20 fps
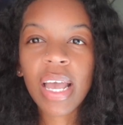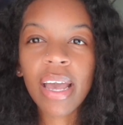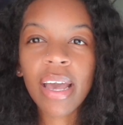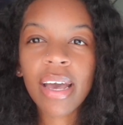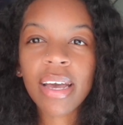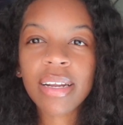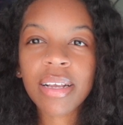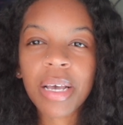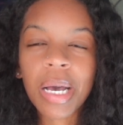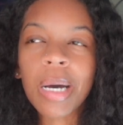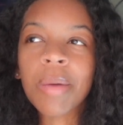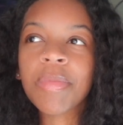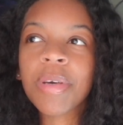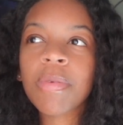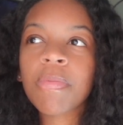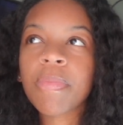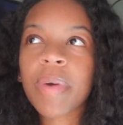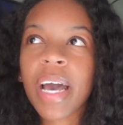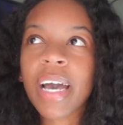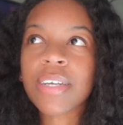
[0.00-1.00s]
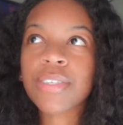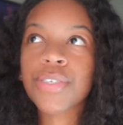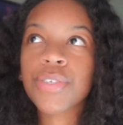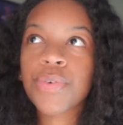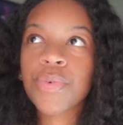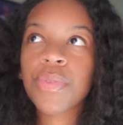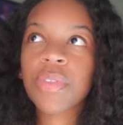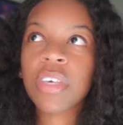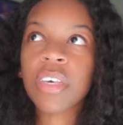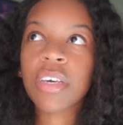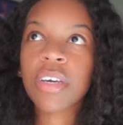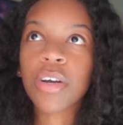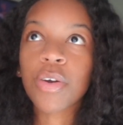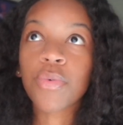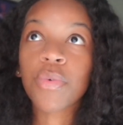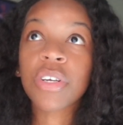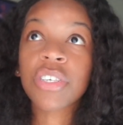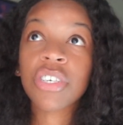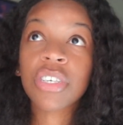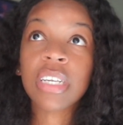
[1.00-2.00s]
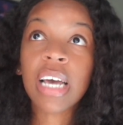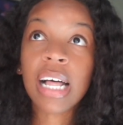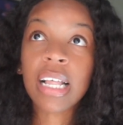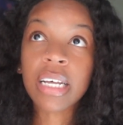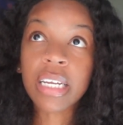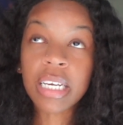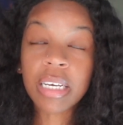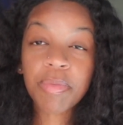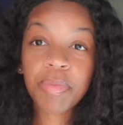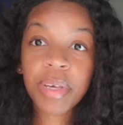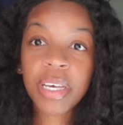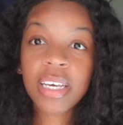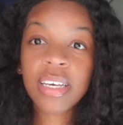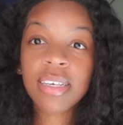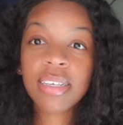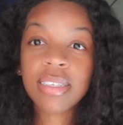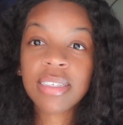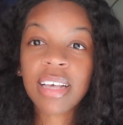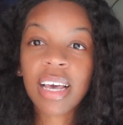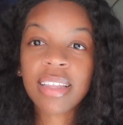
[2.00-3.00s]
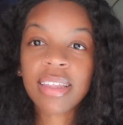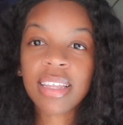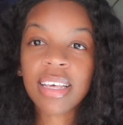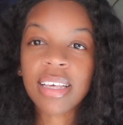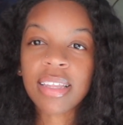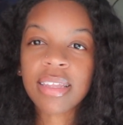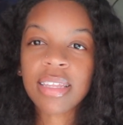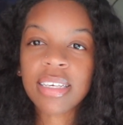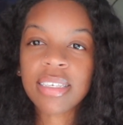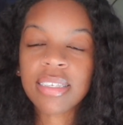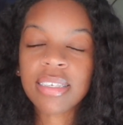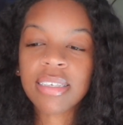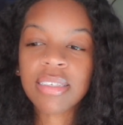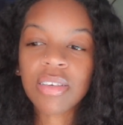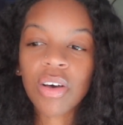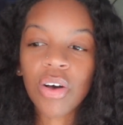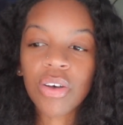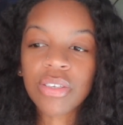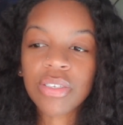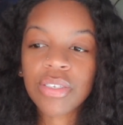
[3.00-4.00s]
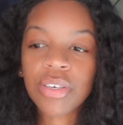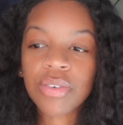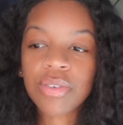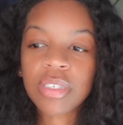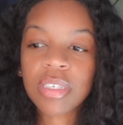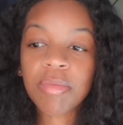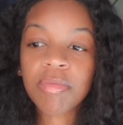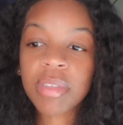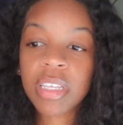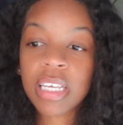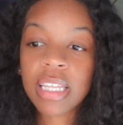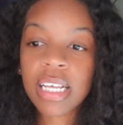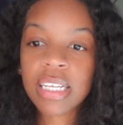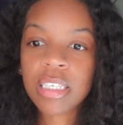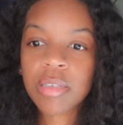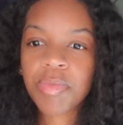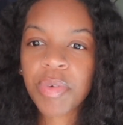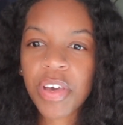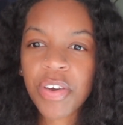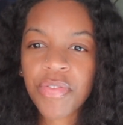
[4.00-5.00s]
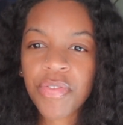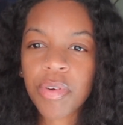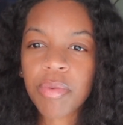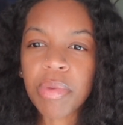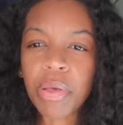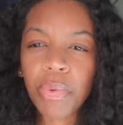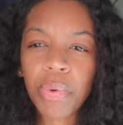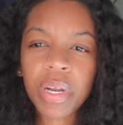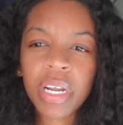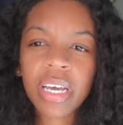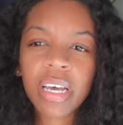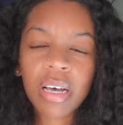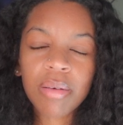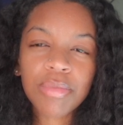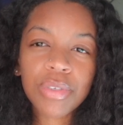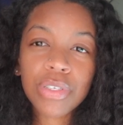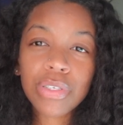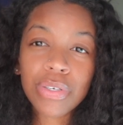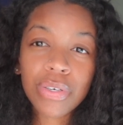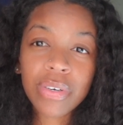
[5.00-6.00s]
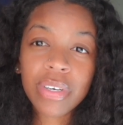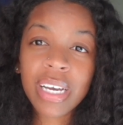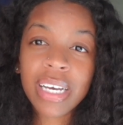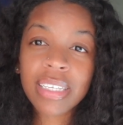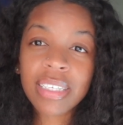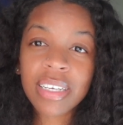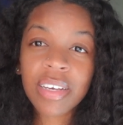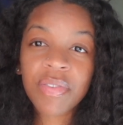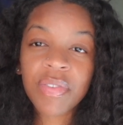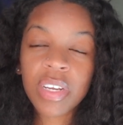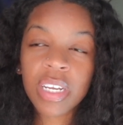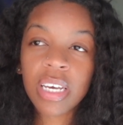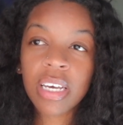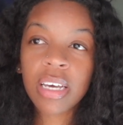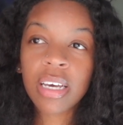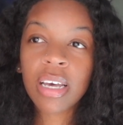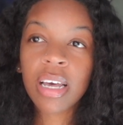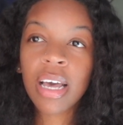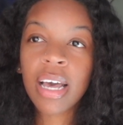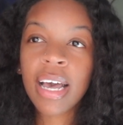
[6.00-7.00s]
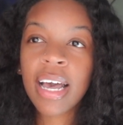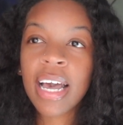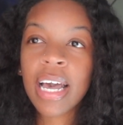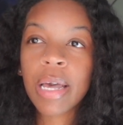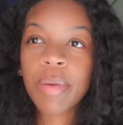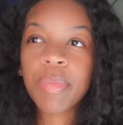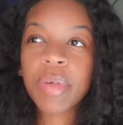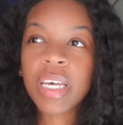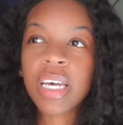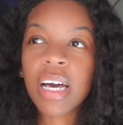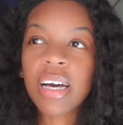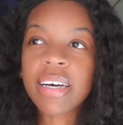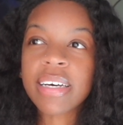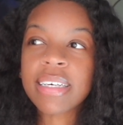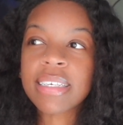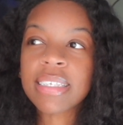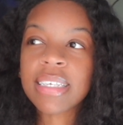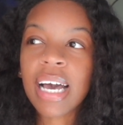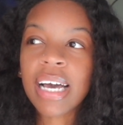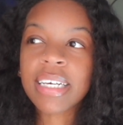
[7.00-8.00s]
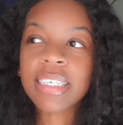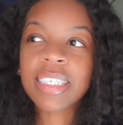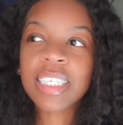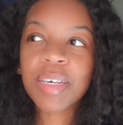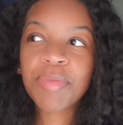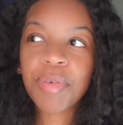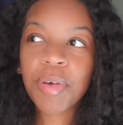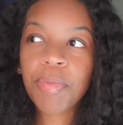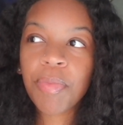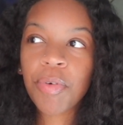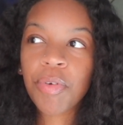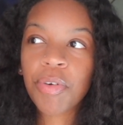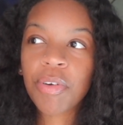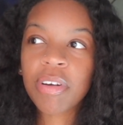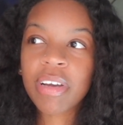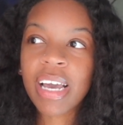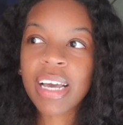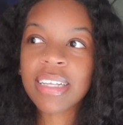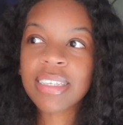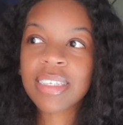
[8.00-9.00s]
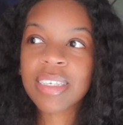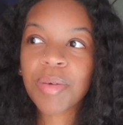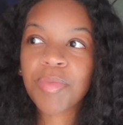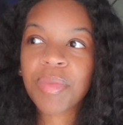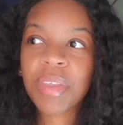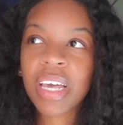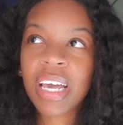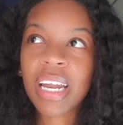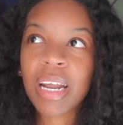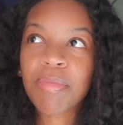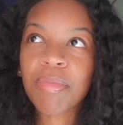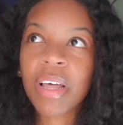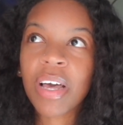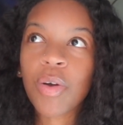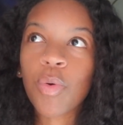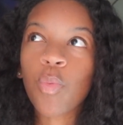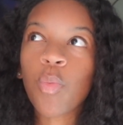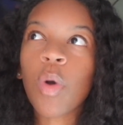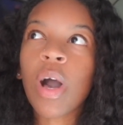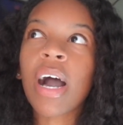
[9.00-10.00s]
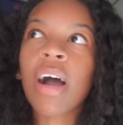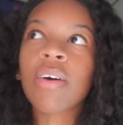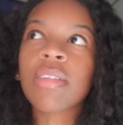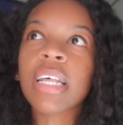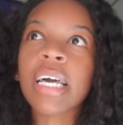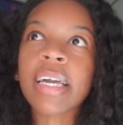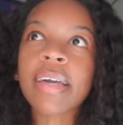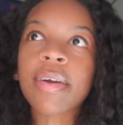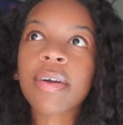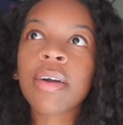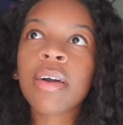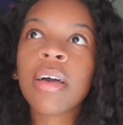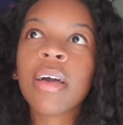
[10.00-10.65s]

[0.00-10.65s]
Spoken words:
And coming back to the originality piece, I think this is also something that's big for me when it comes to creativity, because I see people create something and I'm like, wow, like,